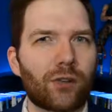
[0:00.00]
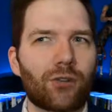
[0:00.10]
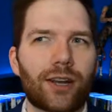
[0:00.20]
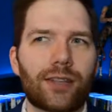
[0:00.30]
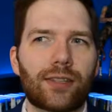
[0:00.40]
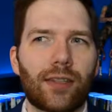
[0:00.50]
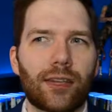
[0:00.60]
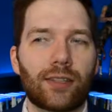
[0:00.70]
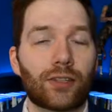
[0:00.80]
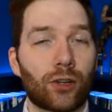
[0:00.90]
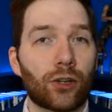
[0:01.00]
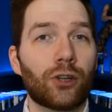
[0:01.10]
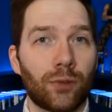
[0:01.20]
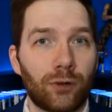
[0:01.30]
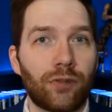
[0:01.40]
of the Christ, I think, is a
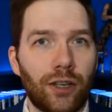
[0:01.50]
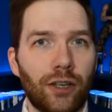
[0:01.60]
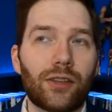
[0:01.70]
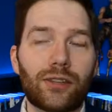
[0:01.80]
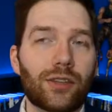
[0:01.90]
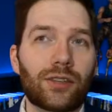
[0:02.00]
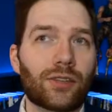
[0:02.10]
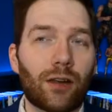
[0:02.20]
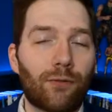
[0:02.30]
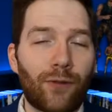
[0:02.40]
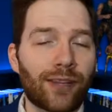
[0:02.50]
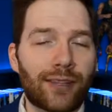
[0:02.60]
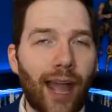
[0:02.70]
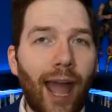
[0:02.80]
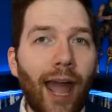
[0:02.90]
good movie. This is a
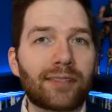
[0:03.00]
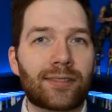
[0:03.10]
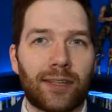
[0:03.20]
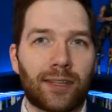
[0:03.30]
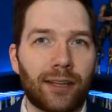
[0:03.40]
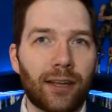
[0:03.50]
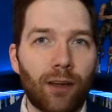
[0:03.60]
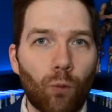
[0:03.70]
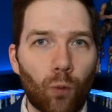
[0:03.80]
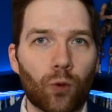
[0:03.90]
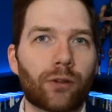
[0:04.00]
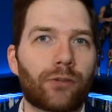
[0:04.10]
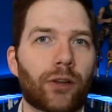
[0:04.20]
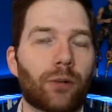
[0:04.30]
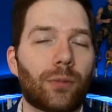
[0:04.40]
fantastic war
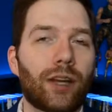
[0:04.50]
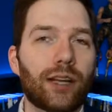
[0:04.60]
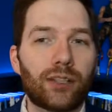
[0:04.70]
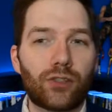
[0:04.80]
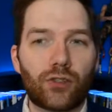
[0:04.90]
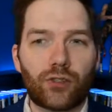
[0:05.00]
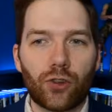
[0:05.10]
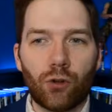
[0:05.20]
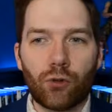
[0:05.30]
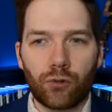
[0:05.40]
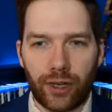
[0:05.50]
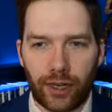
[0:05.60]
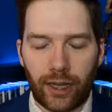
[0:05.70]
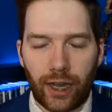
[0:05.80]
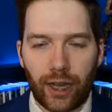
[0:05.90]
film. It's so
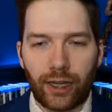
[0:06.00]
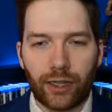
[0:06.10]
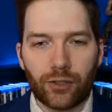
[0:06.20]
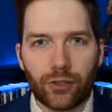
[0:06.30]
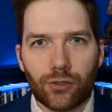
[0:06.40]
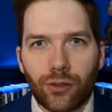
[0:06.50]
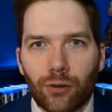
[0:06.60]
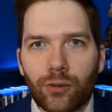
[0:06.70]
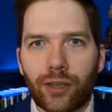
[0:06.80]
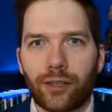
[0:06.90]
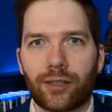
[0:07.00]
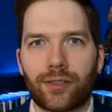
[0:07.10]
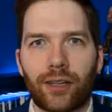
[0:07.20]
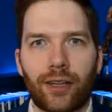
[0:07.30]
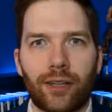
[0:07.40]
gritty. It's so
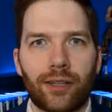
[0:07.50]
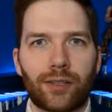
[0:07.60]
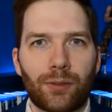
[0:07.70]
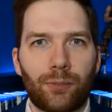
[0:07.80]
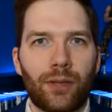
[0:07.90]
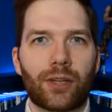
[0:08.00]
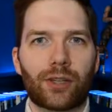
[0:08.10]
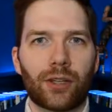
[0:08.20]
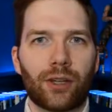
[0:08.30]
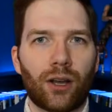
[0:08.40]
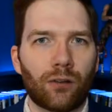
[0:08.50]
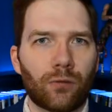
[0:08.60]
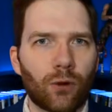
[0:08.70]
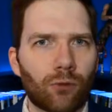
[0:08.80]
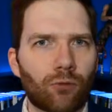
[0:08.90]
realistic in its depiction
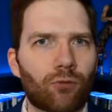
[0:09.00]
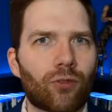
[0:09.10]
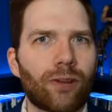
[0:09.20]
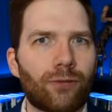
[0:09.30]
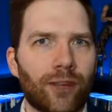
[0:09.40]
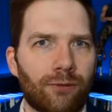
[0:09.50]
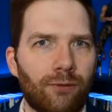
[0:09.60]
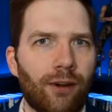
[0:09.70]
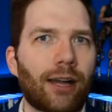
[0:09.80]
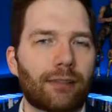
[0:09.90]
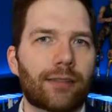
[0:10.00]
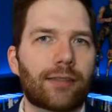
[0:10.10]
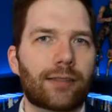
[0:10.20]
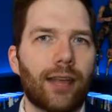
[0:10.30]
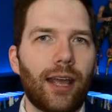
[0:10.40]
of horrific
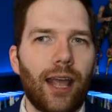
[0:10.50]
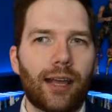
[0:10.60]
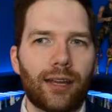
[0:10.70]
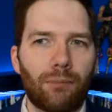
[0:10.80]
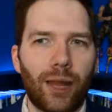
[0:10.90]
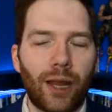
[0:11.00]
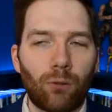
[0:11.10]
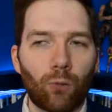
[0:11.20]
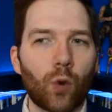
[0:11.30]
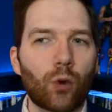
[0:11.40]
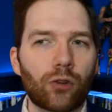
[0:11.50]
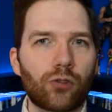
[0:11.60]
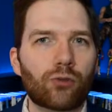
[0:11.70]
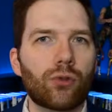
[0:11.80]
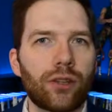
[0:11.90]
violence, and it made war
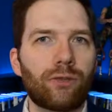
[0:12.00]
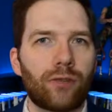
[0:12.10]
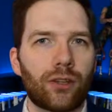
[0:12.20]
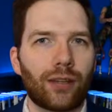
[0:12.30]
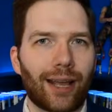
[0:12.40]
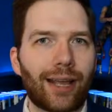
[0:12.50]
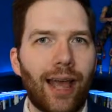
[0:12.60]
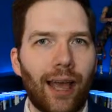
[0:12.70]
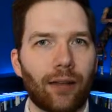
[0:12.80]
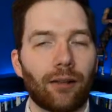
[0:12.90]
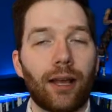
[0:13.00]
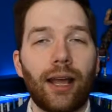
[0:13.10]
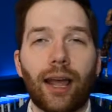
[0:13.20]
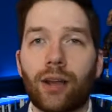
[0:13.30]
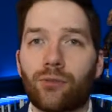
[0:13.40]
truly feel like hell.
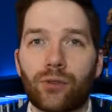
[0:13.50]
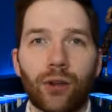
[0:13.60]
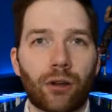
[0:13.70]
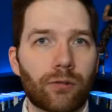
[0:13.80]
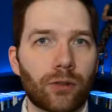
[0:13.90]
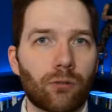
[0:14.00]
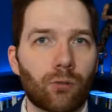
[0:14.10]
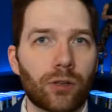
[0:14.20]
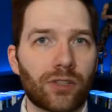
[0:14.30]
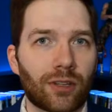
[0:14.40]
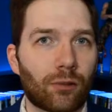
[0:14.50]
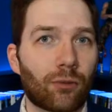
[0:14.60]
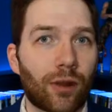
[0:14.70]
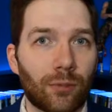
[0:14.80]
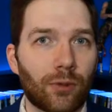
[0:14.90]
Andrew Garfield was
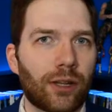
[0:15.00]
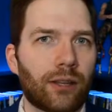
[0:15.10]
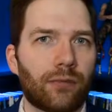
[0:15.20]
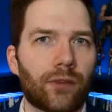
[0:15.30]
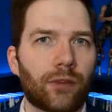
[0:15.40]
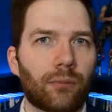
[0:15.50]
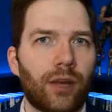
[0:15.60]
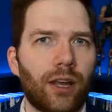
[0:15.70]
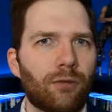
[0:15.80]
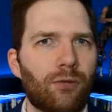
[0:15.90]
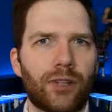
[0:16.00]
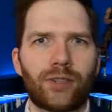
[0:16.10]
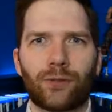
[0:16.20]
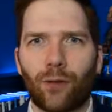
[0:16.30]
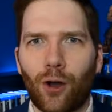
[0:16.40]
incredible in the film.
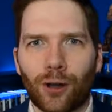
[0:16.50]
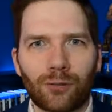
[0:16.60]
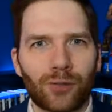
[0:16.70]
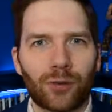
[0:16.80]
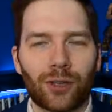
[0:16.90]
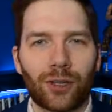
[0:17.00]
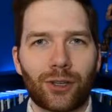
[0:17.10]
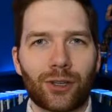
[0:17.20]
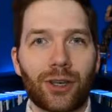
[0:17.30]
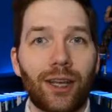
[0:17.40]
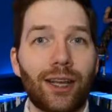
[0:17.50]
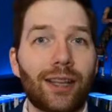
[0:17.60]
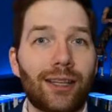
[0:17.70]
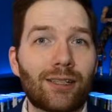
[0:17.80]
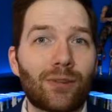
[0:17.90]
Vince Vaughn was really good.
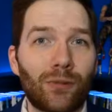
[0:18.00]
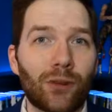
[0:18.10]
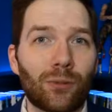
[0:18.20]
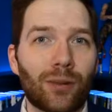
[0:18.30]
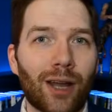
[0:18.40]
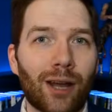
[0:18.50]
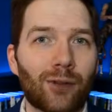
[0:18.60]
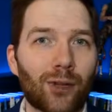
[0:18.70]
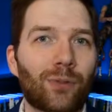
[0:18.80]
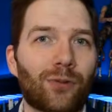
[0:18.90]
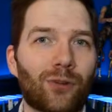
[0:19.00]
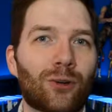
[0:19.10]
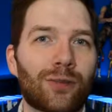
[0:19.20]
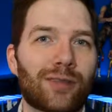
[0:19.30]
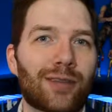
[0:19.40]
This film got good
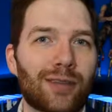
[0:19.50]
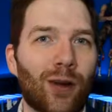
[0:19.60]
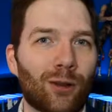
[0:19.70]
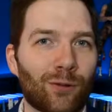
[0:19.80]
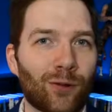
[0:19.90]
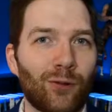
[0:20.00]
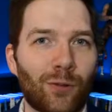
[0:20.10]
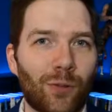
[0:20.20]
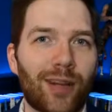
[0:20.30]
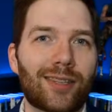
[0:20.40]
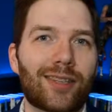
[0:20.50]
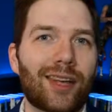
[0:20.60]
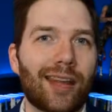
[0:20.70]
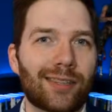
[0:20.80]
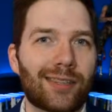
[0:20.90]
performances out of Luke
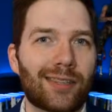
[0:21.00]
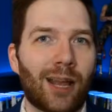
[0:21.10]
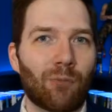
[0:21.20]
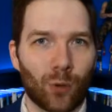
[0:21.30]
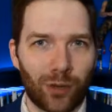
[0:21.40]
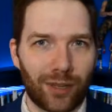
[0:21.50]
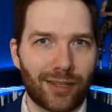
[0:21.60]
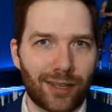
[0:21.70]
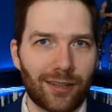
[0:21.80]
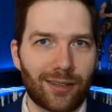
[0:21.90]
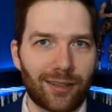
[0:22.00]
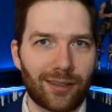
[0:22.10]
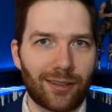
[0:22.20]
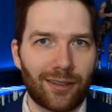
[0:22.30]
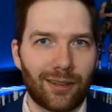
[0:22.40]
Bracey and Sam Worthington.
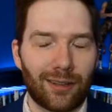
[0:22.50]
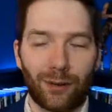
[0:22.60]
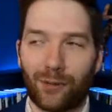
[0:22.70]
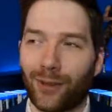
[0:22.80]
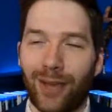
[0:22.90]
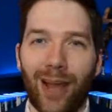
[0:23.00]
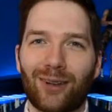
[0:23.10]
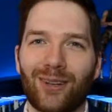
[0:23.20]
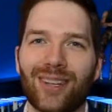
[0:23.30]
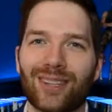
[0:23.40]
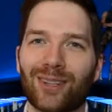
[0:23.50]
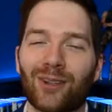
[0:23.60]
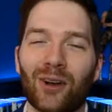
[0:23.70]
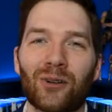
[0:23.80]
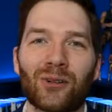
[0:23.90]
And for that reason
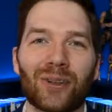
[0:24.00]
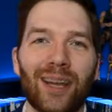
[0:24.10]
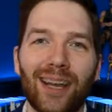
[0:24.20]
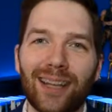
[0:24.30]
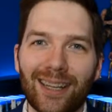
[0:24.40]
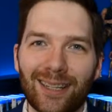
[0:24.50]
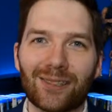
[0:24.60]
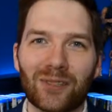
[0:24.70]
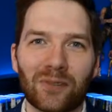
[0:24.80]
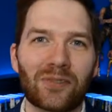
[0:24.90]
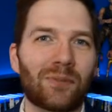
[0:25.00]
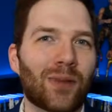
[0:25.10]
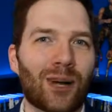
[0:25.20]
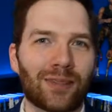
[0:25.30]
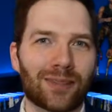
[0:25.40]
alone, it deserves to
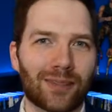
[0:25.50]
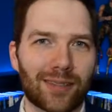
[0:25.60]
be on this